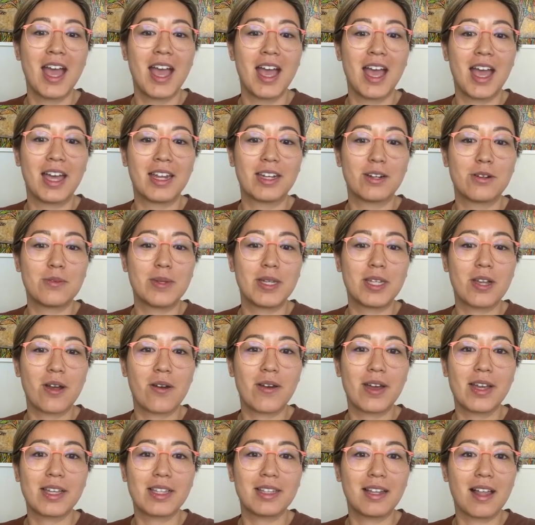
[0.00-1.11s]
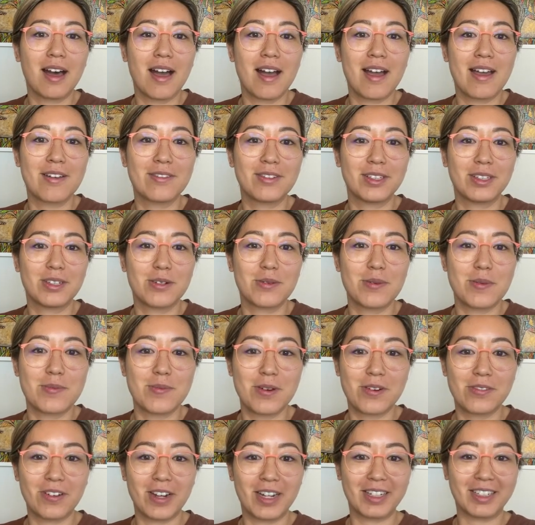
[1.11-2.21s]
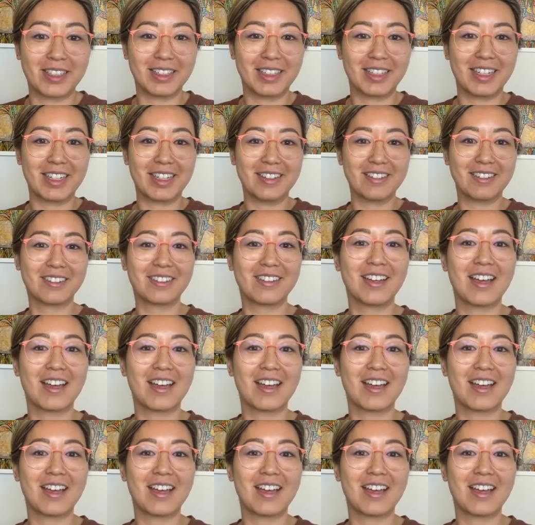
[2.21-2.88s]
And I'll be going live a little bit more regularly.